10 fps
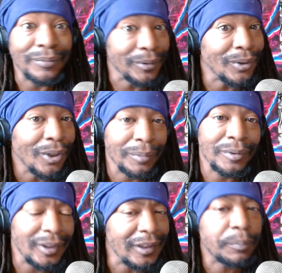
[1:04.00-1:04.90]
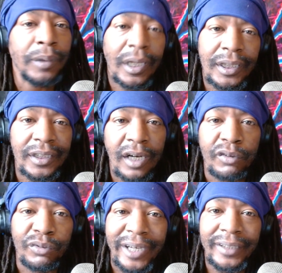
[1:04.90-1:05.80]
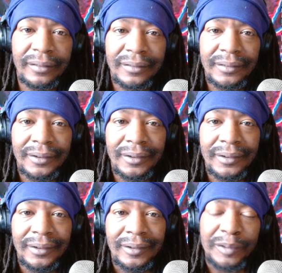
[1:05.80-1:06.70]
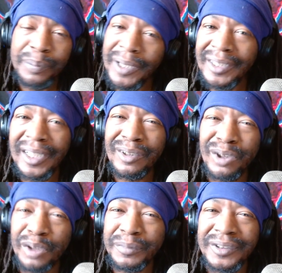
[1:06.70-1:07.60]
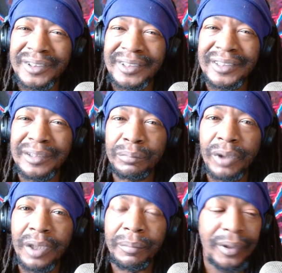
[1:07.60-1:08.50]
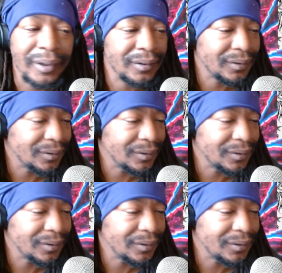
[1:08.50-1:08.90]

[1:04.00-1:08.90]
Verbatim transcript: we're calling it Myrcene. It's probably not right. It's probably not called Myrcene, bro. But